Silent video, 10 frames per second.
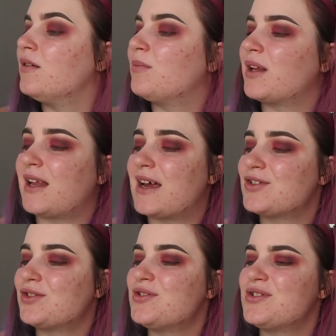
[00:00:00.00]
But lash
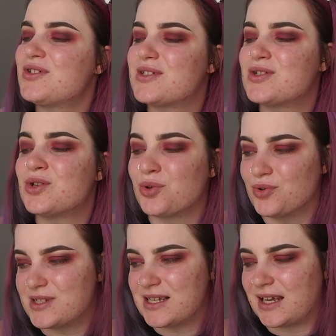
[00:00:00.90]
glue is just too
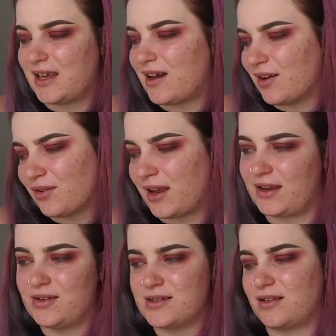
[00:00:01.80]
sticky. I don't like
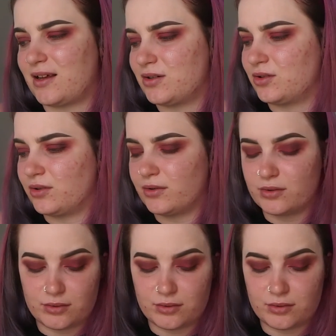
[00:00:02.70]
using lash glue.